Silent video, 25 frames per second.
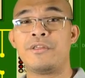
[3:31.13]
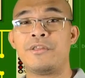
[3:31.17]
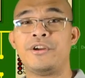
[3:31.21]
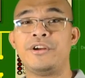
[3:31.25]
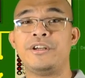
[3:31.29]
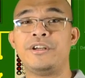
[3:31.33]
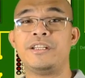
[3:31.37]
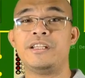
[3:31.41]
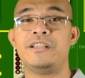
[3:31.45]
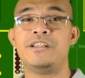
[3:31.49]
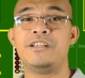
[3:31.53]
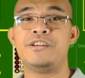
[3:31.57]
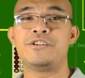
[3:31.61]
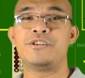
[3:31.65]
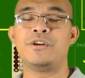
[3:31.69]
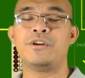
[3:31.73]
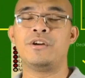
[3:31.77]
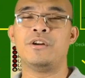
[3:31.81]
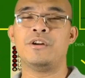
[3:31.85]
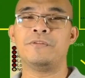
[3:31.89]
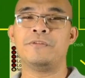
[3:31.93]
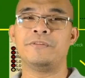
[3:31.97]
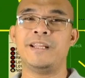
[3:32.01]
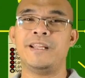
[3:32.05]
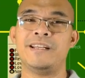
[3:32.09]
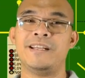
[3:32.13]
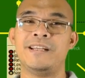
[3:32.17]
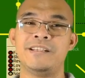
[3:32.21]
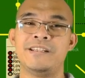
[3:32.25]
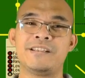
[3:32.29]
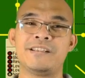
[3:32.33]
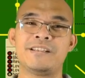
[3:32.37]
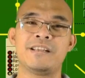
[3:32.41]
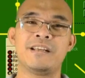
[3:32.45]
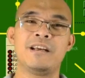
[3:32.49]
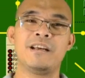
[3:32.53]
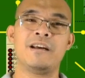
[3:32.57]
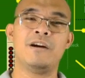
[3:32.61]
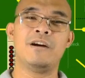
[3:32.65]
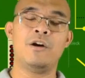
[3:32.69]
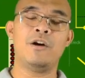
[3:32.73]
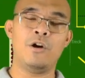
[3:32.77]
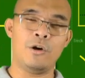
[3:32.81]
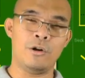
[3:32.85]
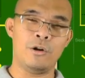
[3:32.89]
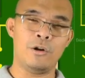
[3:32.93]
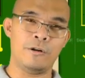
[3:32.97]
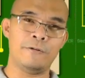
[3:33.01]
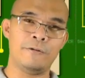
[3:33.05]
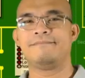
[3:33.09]
3rd edition of Dennis
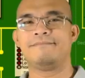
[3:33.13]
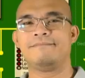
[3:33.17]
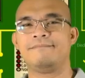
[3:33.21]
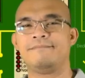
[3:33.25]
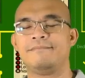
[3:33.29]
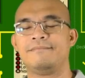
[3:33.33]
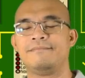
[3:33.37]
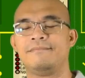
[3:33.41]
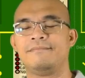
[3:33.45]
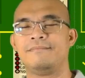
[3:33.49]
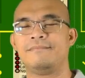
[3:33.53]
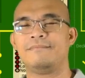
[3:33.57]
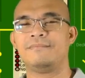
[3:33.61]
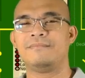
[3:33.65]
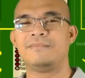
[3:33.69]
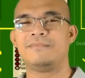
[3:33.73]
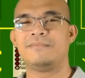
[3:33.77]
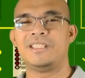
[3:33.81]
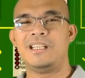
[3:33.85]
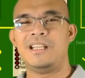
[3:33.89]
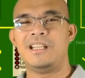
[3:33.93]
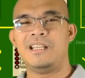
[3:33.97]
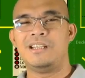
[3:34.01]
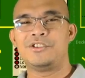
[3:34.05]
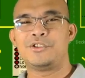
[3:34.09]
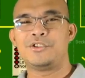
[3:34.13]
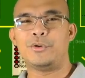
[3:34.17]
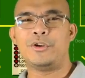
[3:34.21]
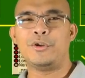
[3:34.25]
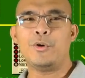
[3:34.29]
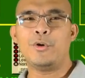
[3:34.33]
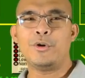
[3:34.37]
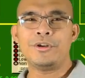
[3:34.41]
Hall. So